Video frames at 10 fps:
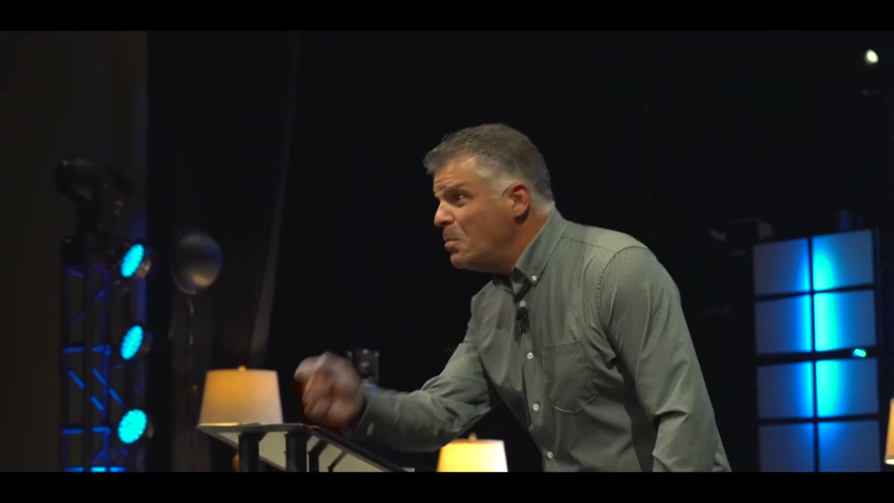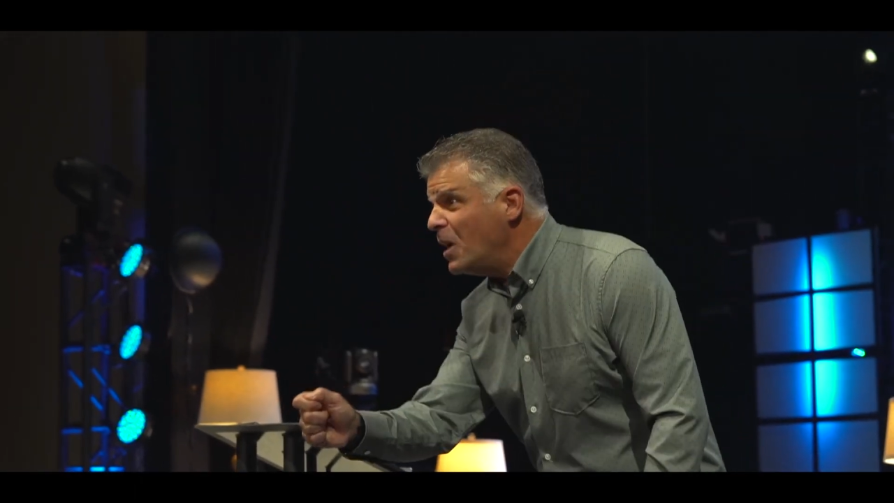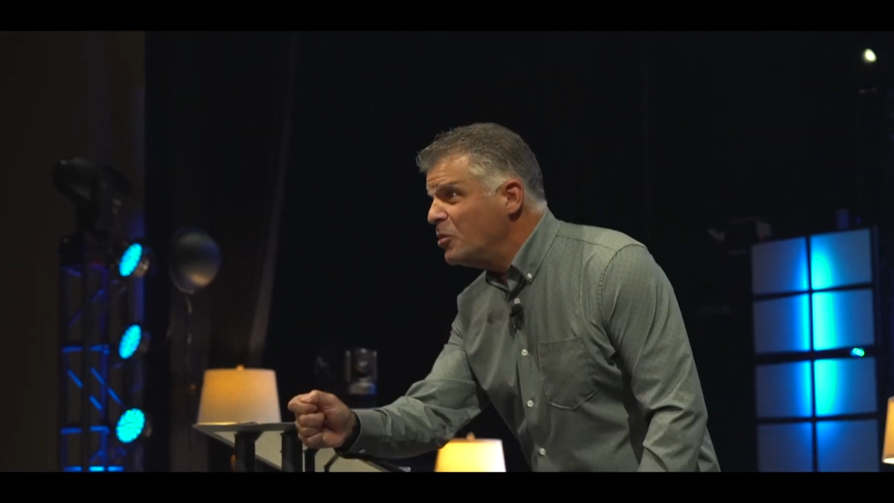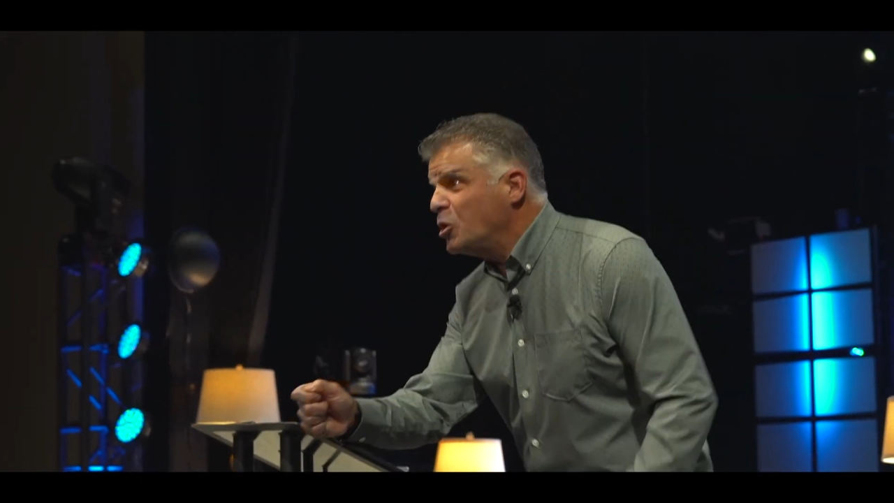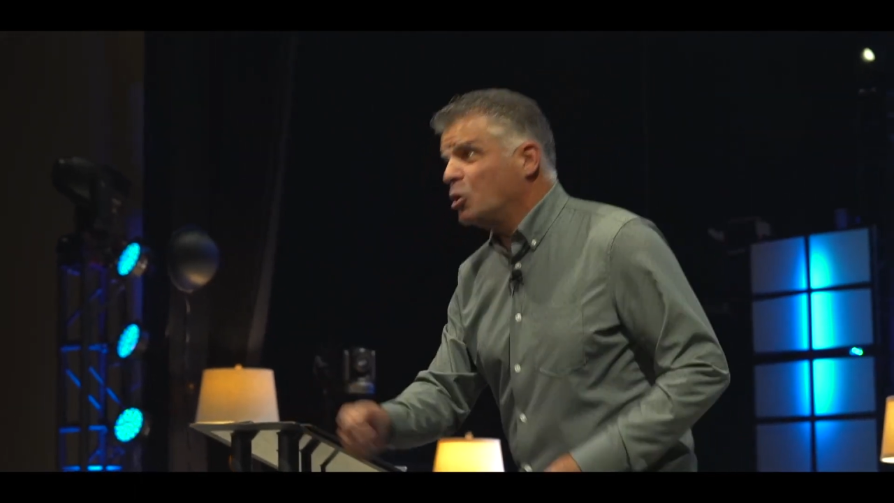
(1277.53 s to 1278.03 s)

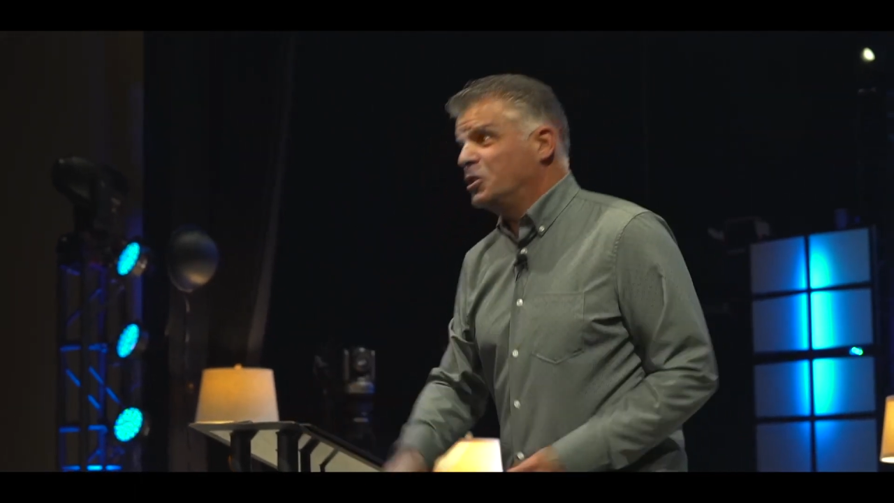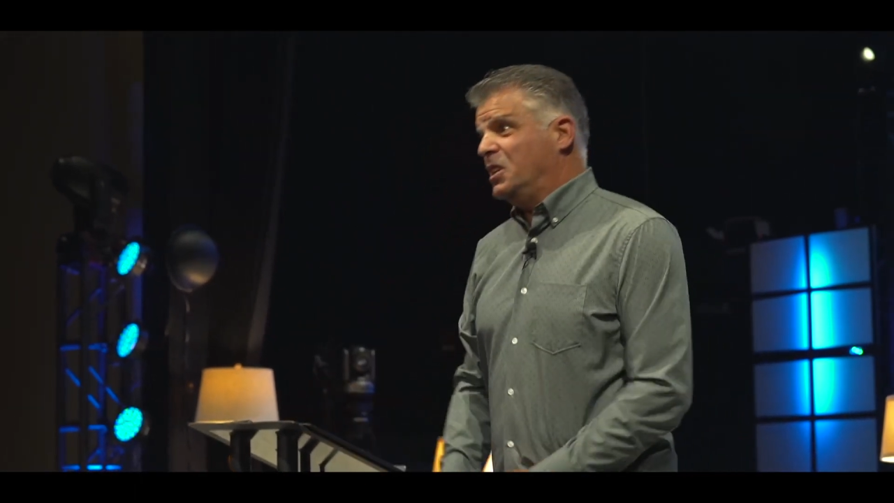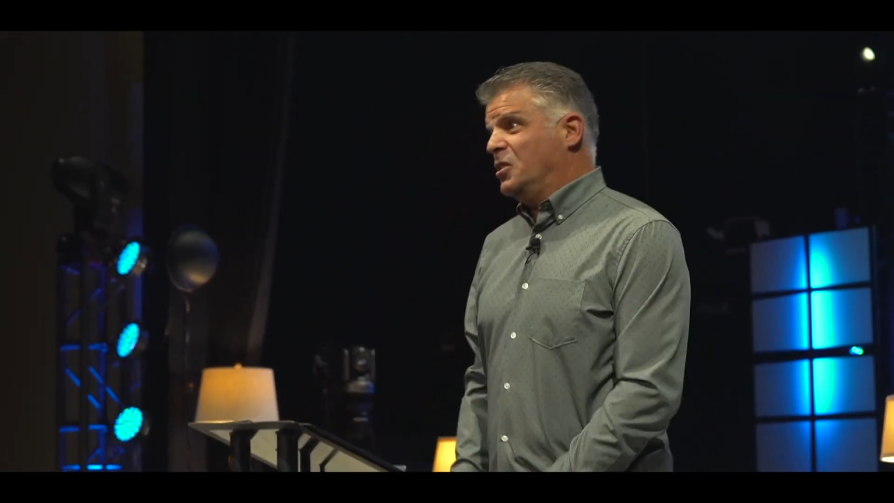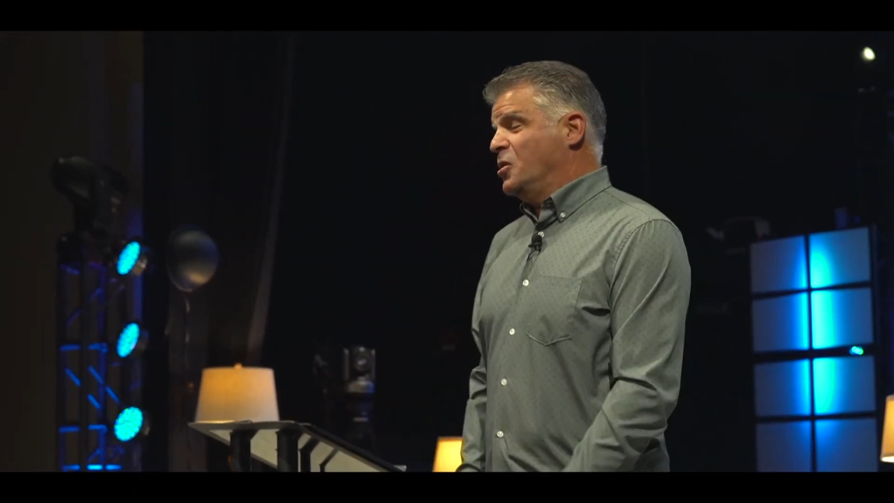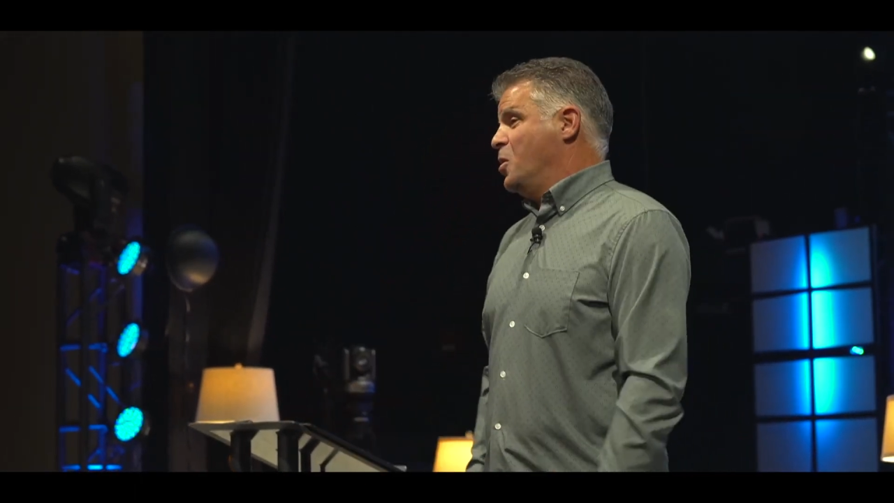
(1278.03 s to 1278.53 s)
month old
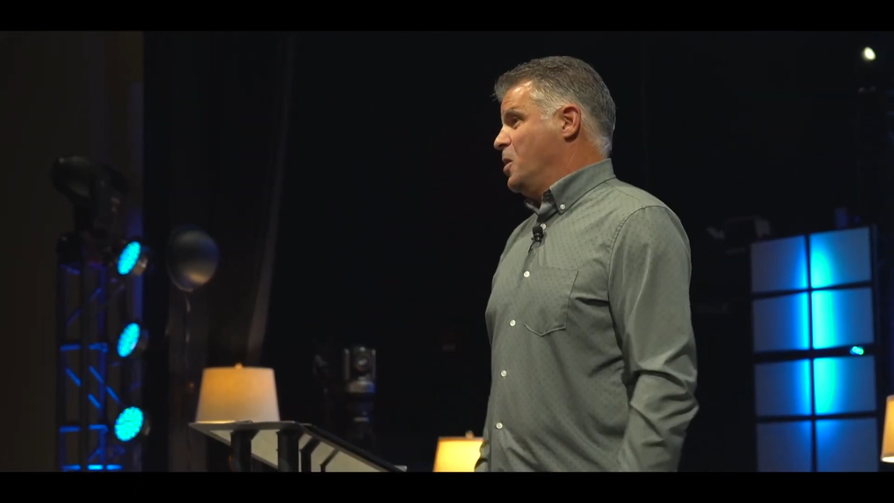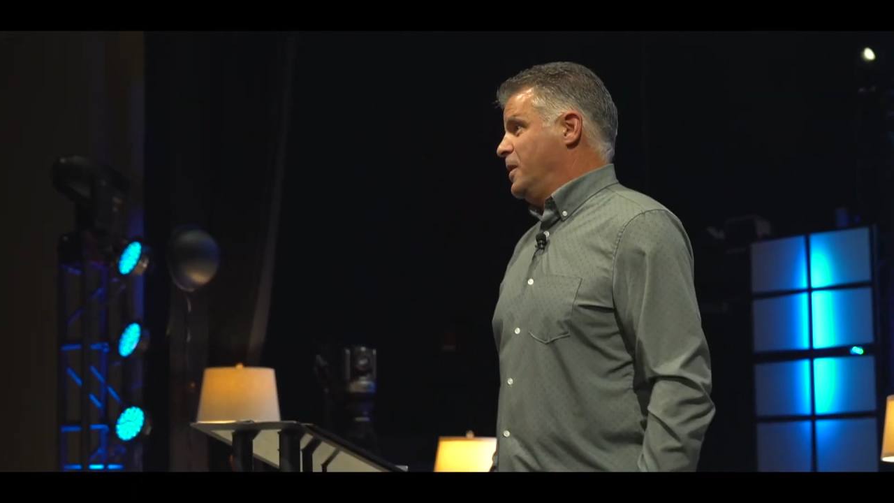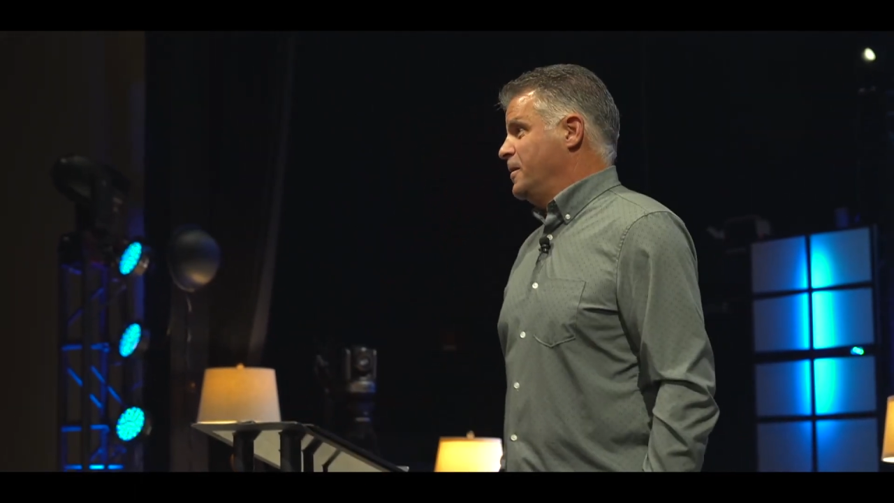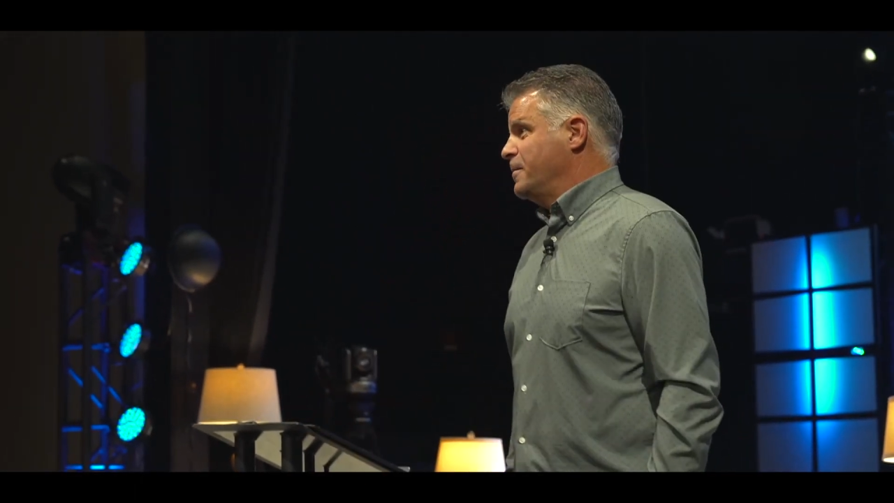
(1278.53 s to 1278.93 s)
in the Lord.